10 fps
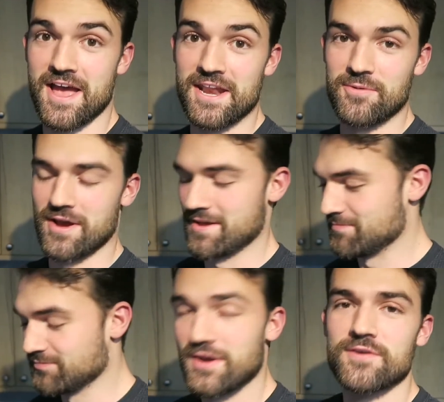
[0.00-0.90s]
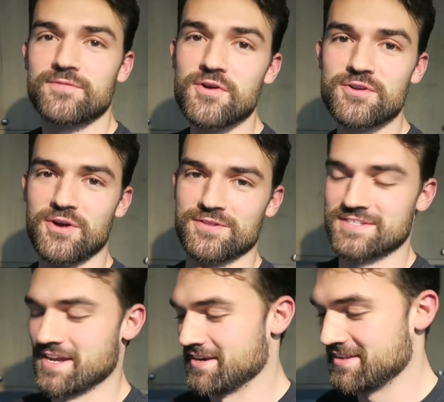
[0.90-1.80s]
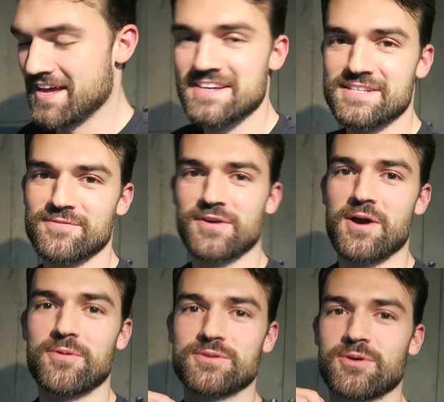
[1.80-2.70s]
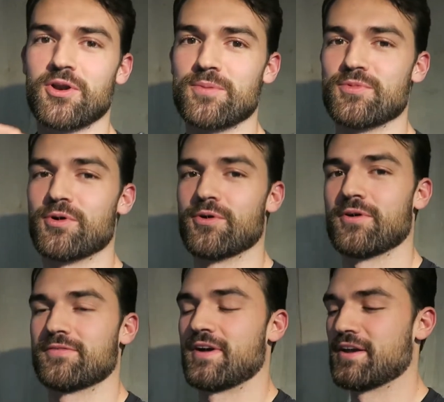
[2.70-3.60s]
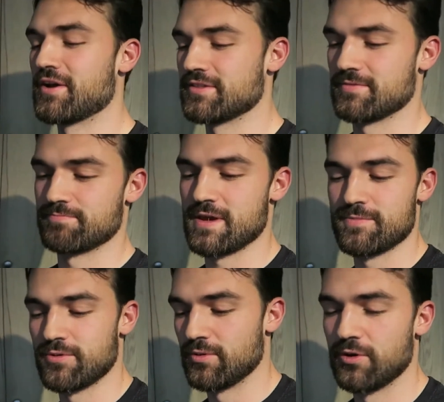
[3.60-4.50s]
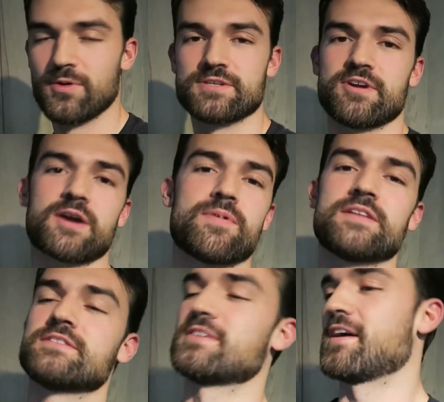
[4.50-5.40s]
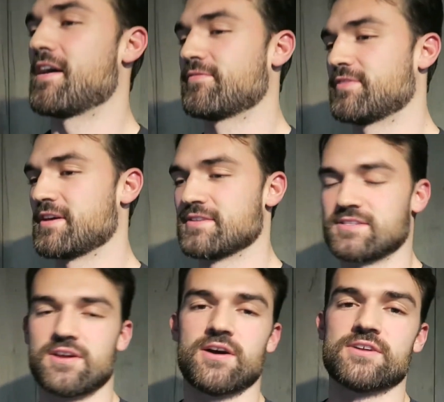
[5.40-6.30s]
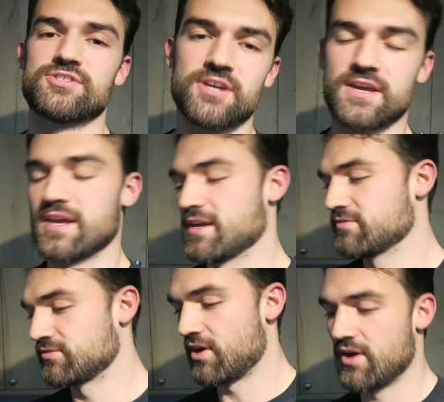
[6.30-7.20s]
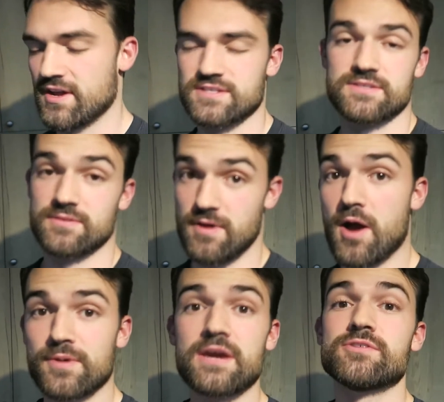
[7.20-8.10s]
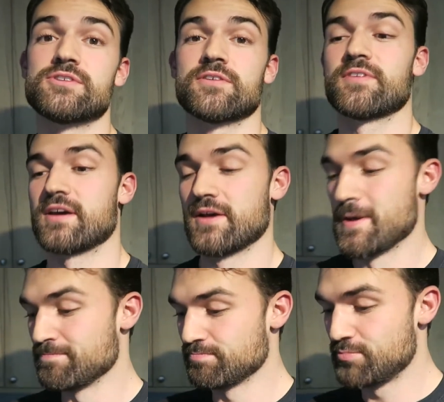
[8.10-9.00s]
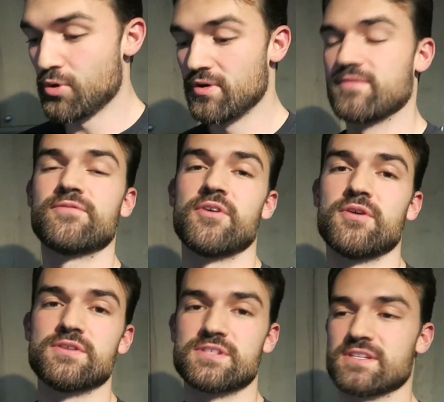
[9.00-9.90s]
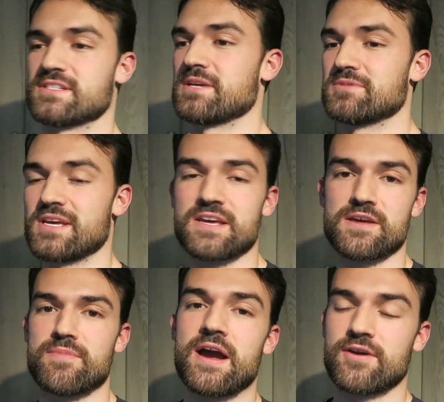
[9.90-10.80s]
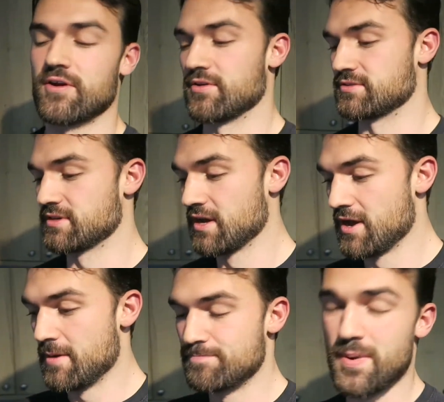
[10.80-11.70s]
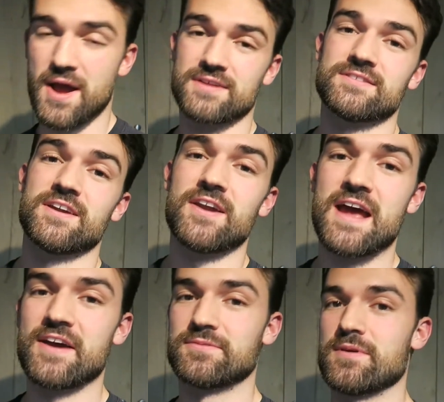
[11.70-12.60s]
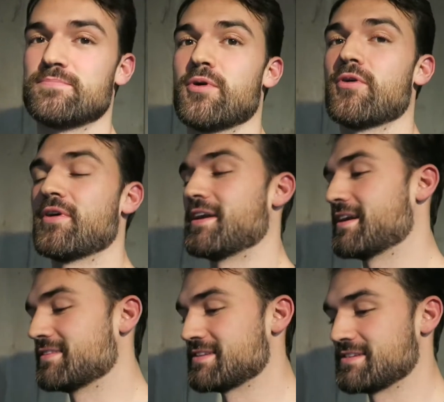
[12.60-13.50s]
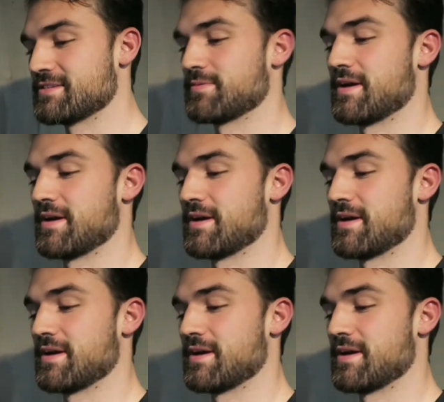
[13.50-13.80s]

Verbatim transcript: Anyway, food content, that is something I want to do a lot more of. I know that people will always recommend to have things like chicken, rice, I'm guilty of it, boring foods that seem to hit your macros. But they don't have to be boring, and this is